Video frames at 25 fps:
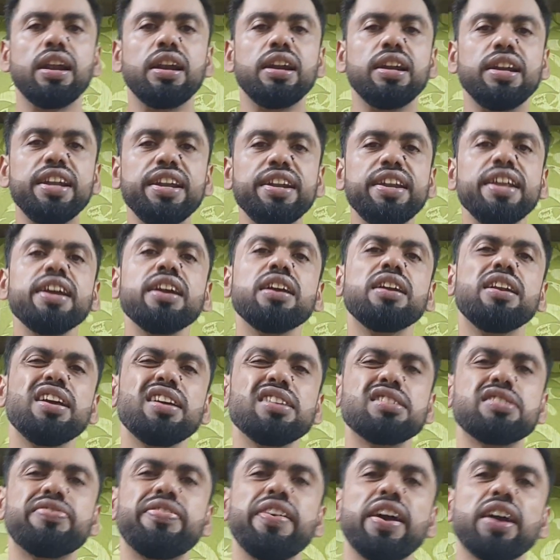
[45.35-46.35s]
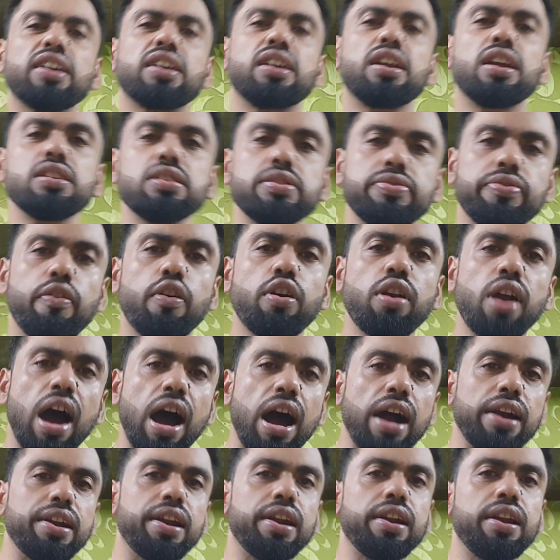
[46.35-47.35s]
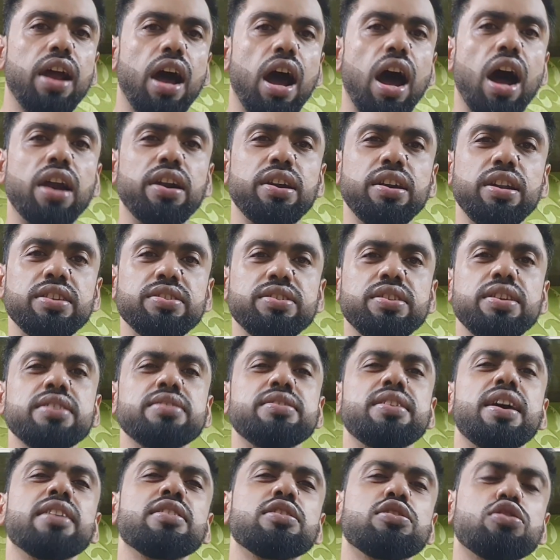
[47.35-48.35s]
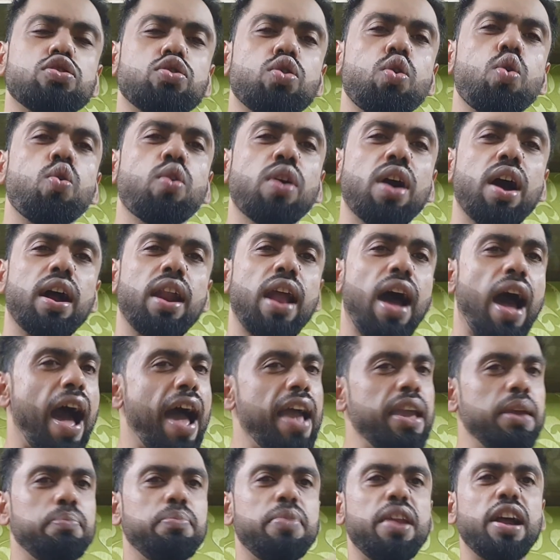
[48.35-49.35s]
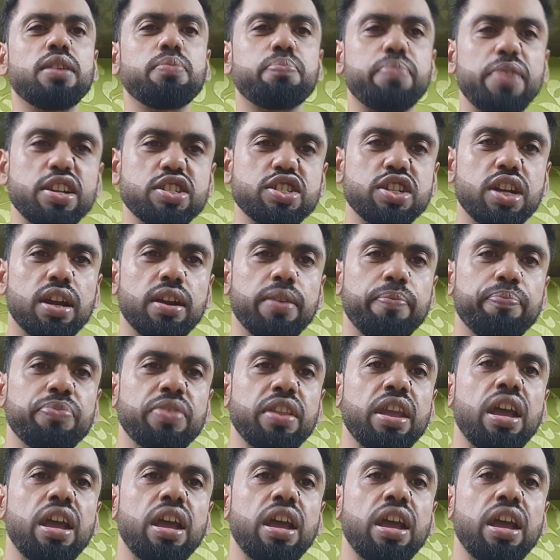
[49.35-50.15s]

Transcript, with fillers: Leading risk factors for heart attack, heart disease and stroke are high blood pressure,